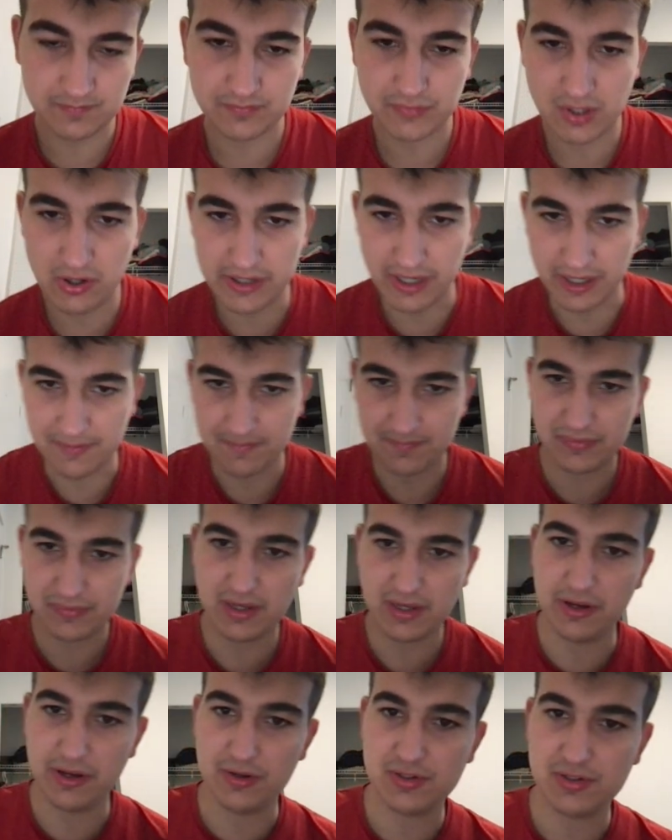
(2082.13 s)
okay, there
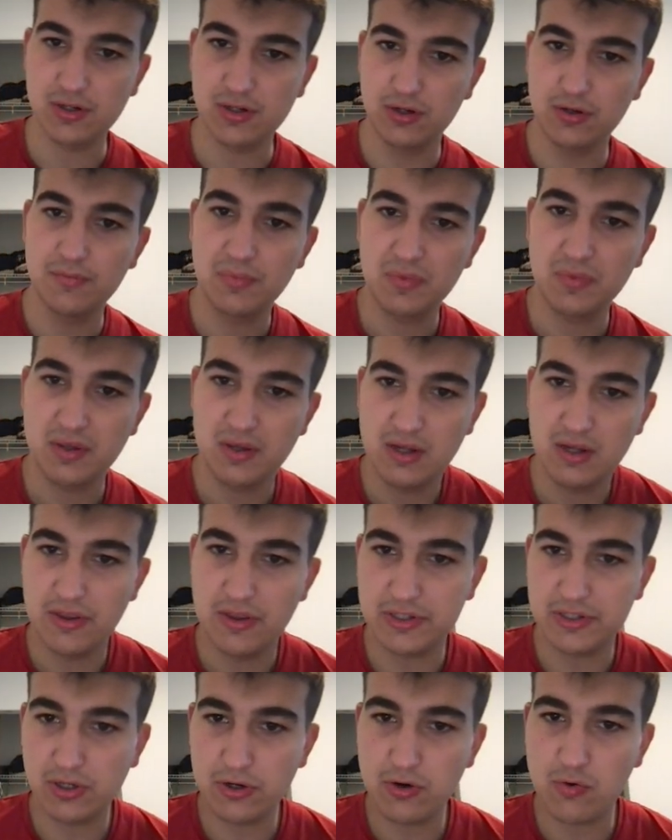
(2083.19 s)
we go. So the
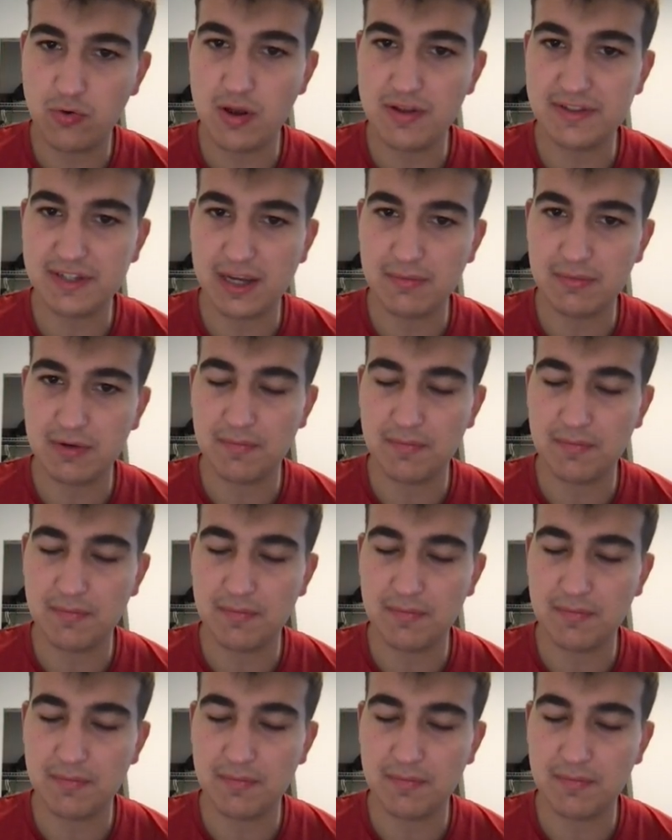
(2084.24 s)
total runtime